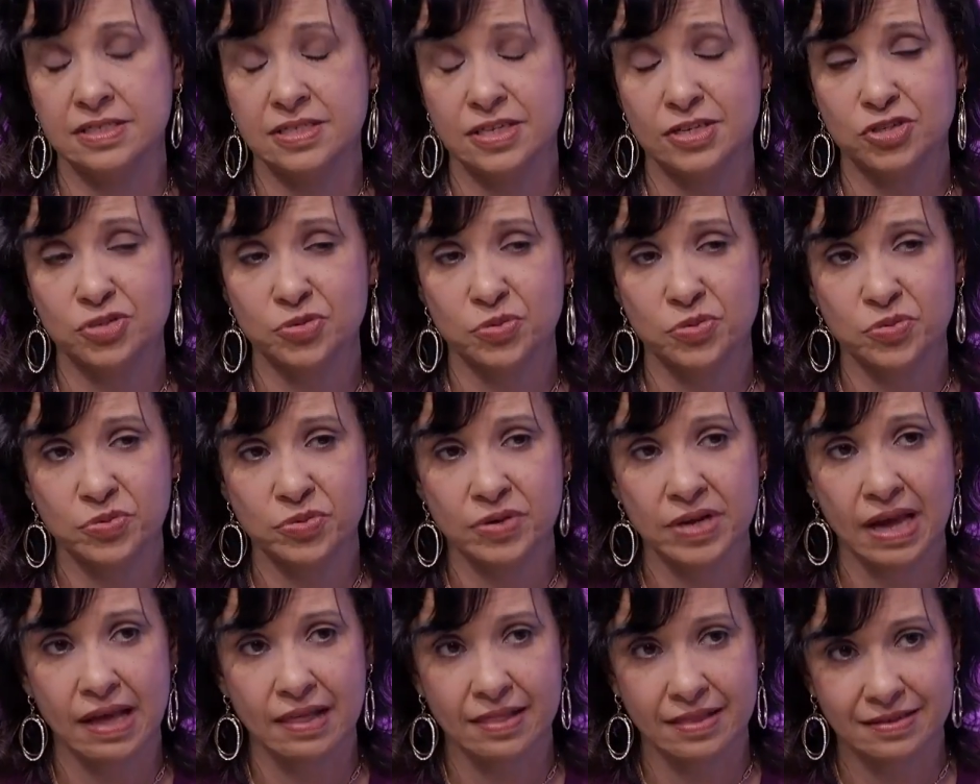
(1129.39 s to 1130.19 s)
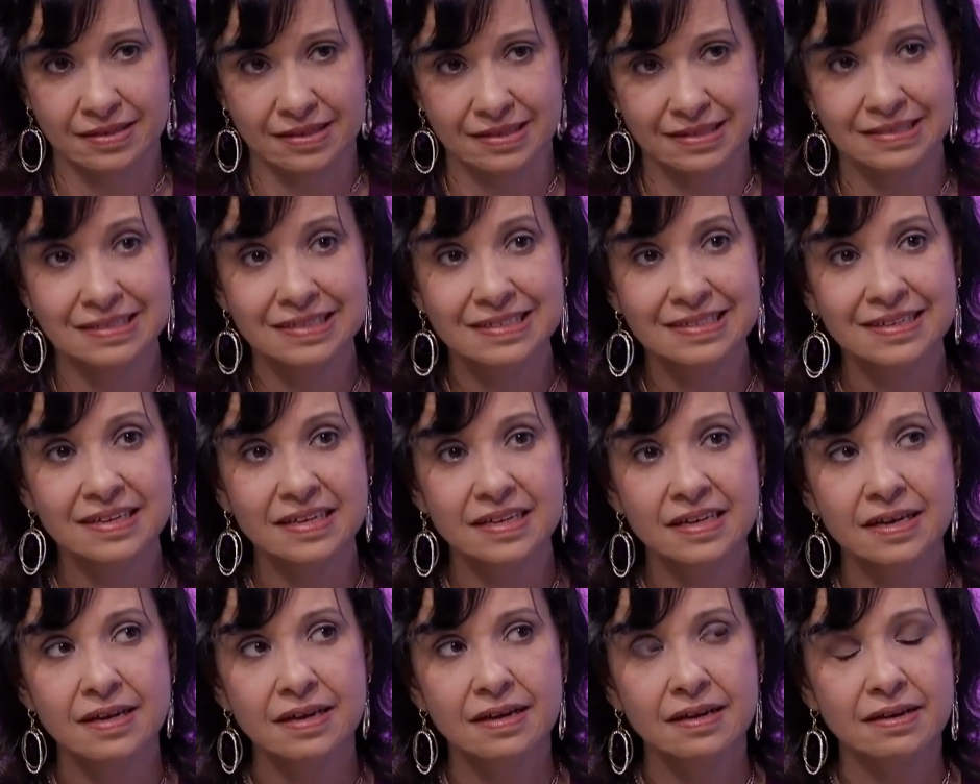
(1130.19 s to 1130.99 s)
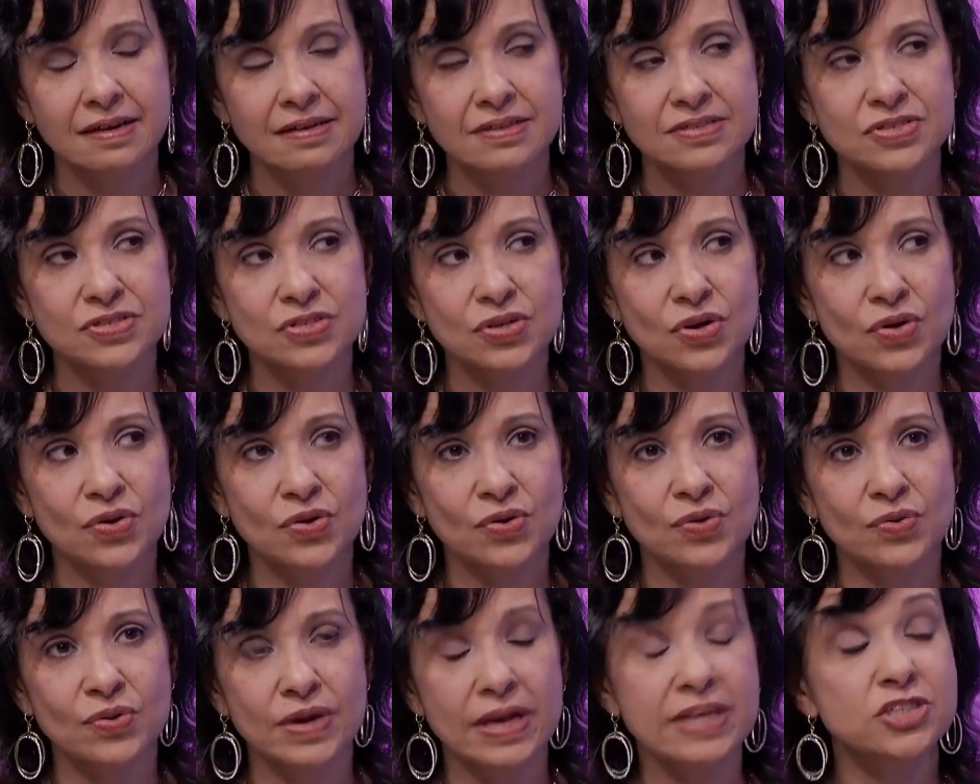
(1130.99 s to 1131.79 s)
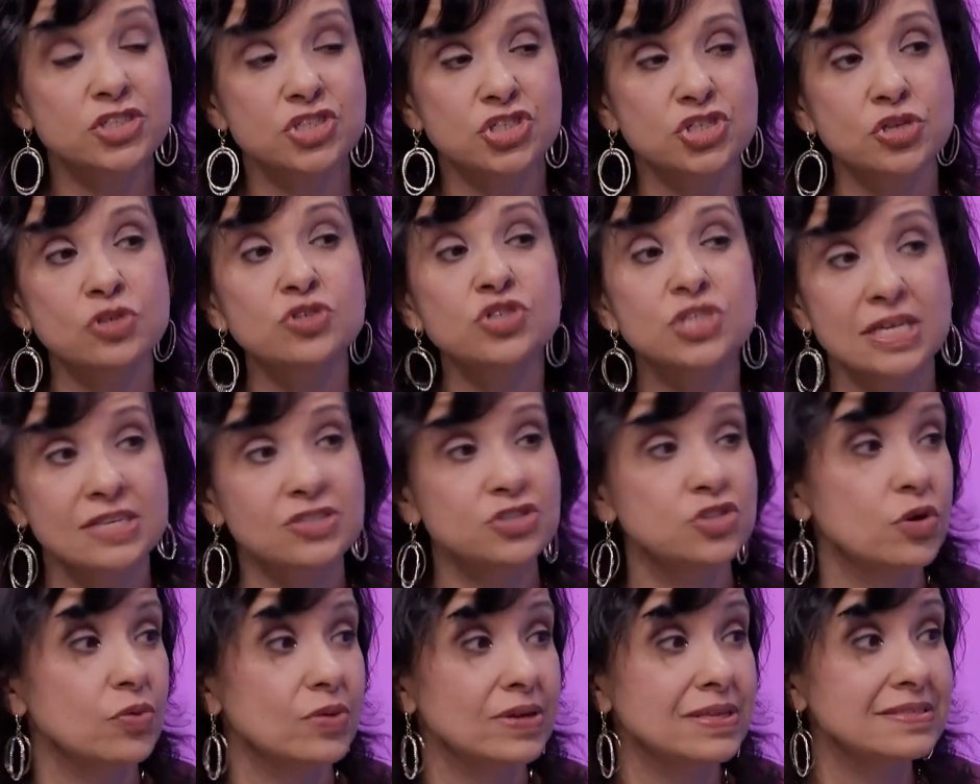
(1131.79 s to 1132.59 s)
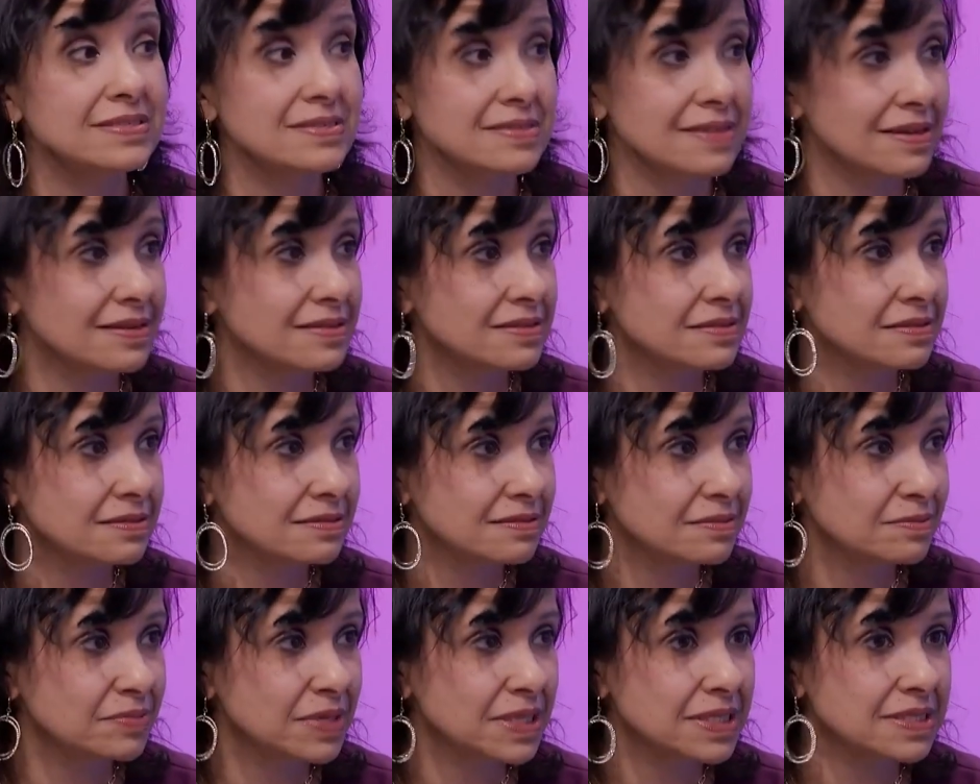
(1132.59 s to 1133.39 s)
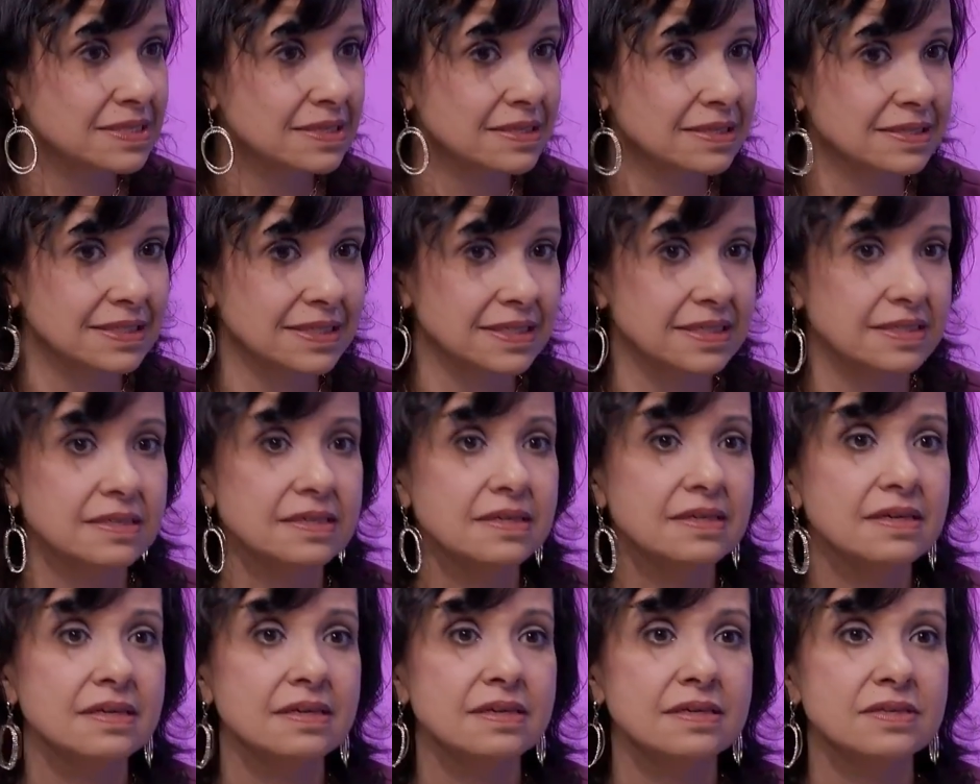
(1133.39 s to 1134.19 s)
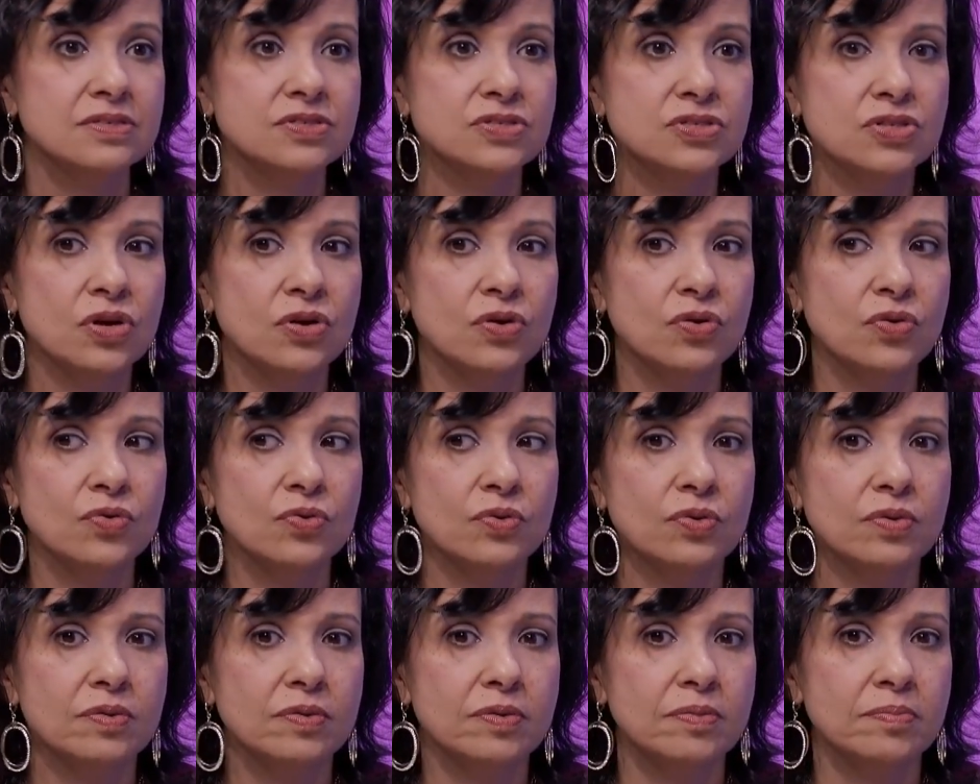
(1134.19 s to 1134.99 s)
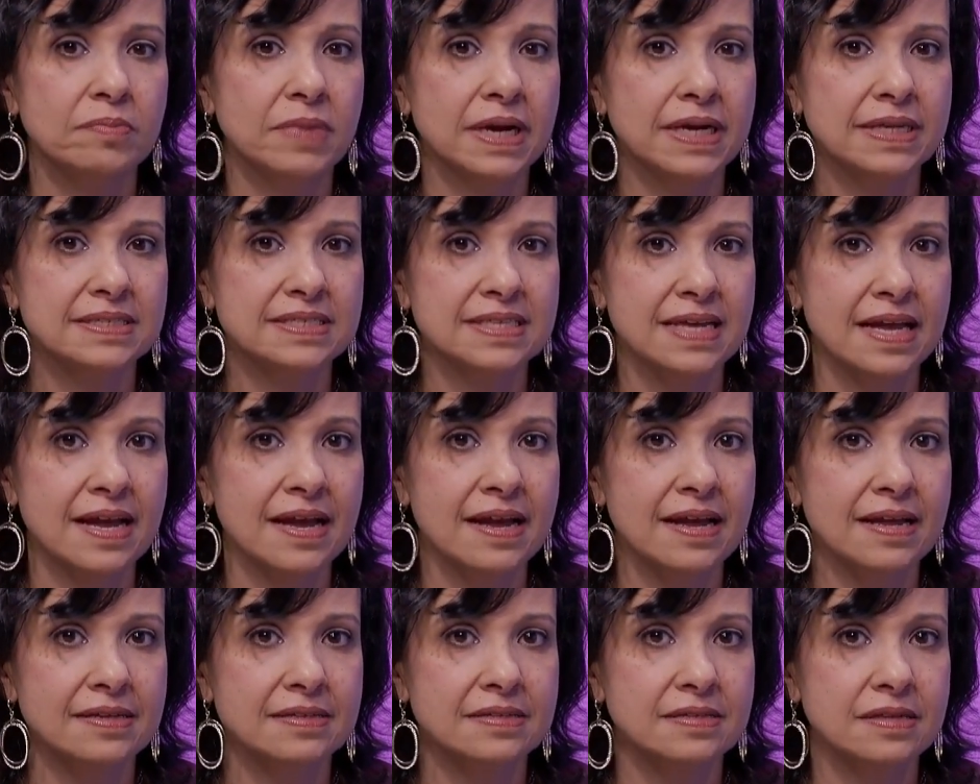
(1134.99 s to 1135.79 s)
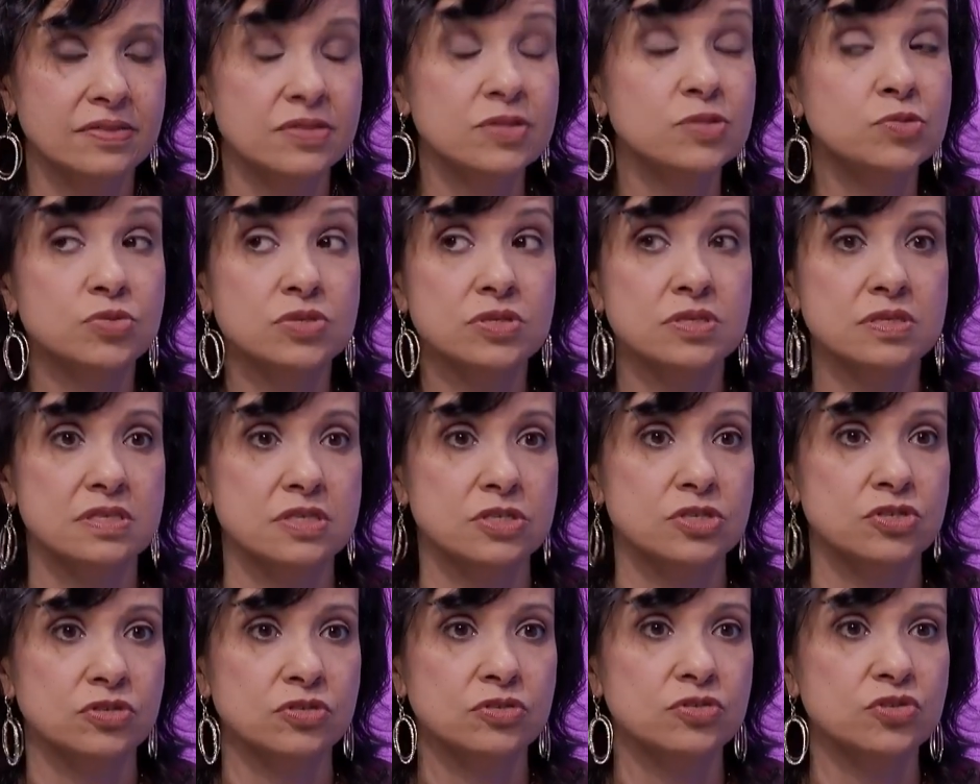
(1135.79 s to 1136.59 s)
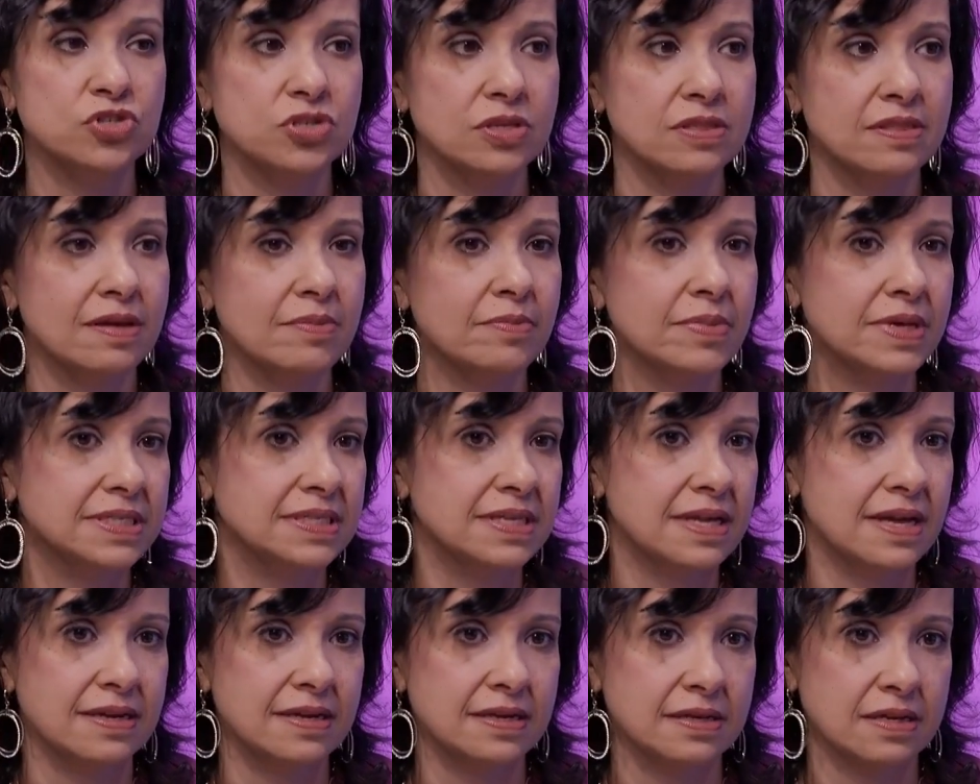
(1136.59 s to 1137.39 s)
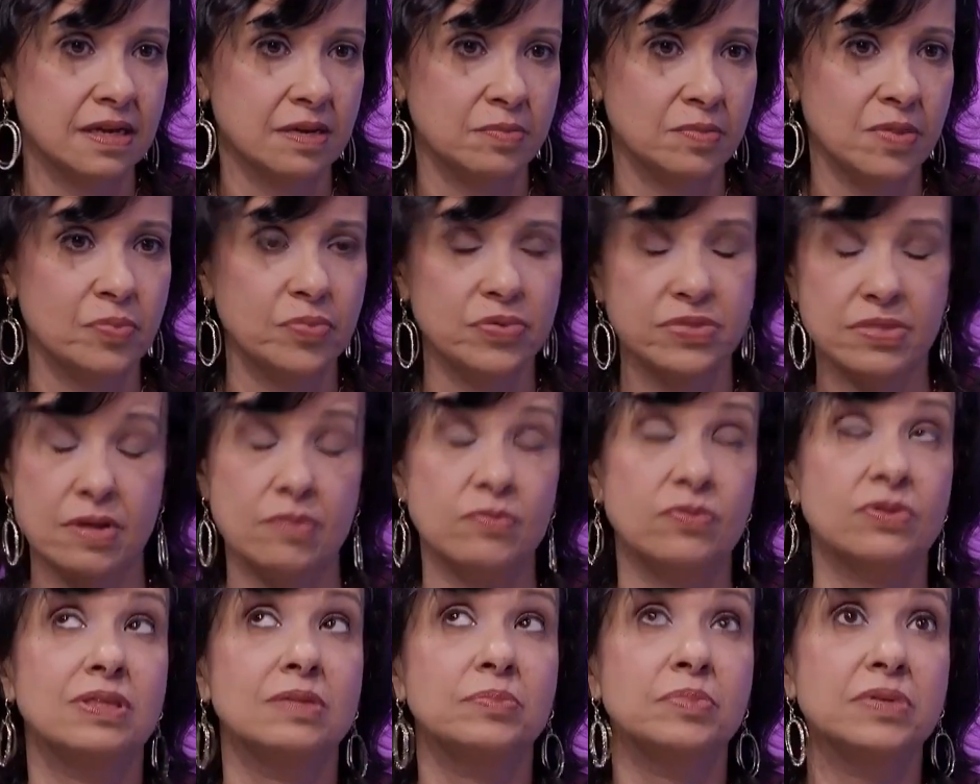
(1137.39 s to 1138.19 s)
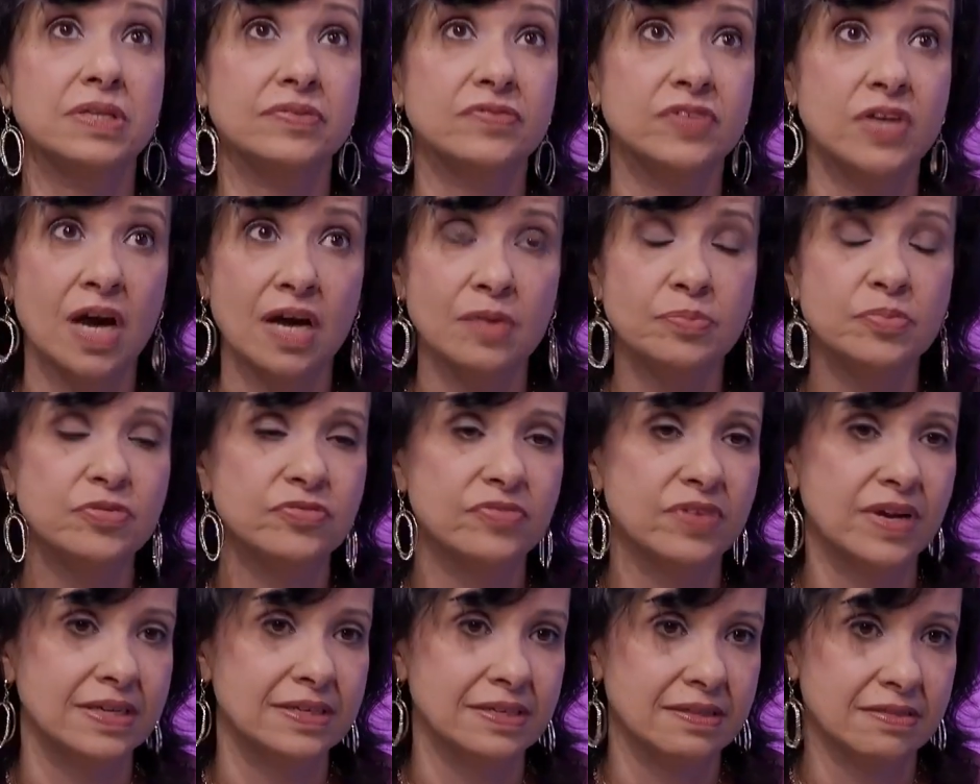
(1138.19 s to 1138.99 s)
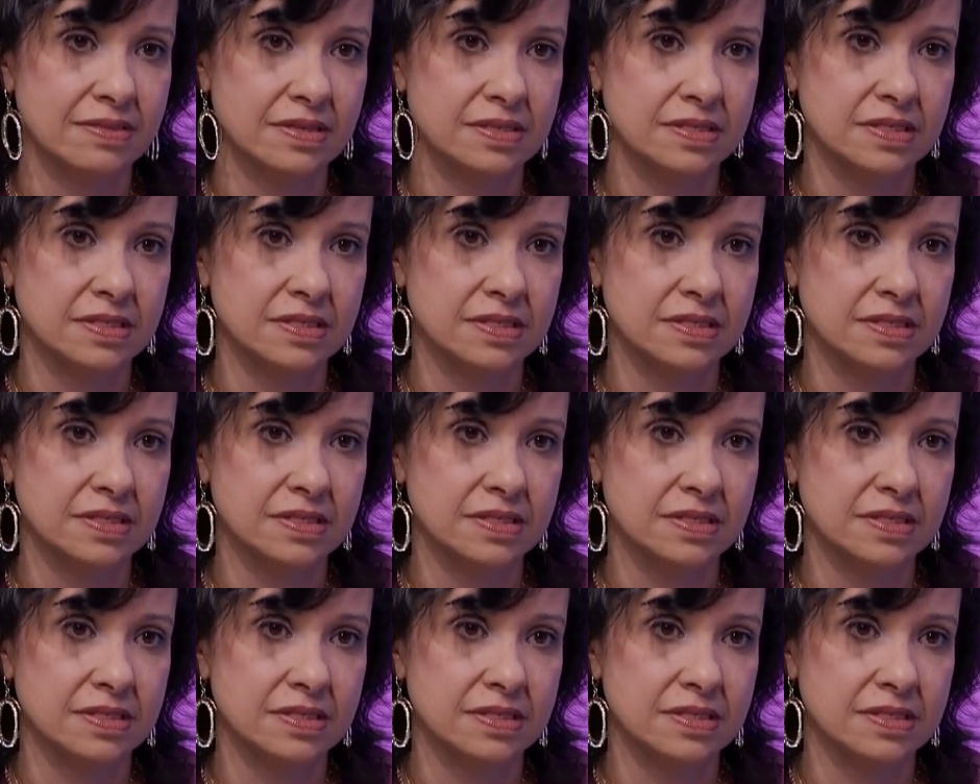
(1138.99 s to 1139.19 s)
in touch with reality. So she has no insight, basically. So my dad, this was the solution that my dad had come up with. I really believe God provided